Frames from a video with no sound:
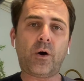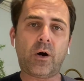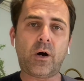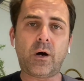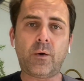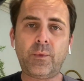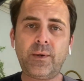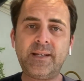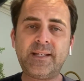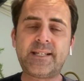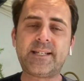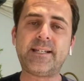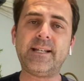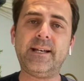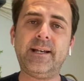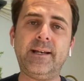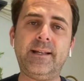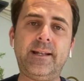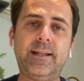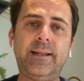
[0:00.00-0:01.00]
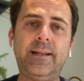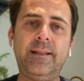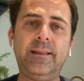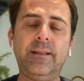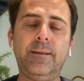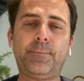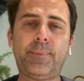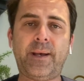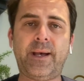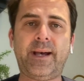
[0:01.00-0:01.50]
always said in
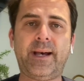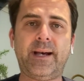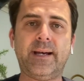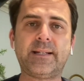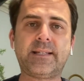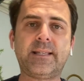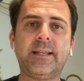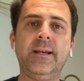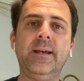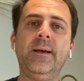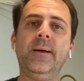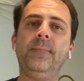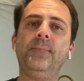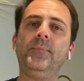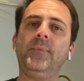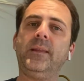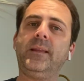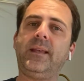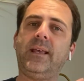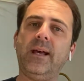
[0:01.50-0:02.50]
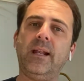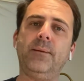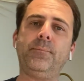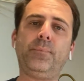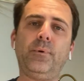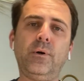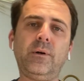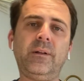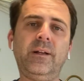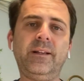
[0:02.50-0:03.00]
the past, get a
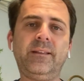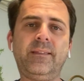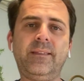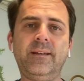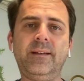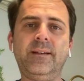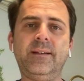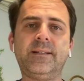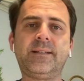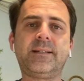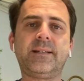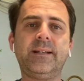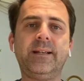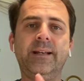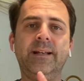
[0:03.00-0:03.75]
book like this.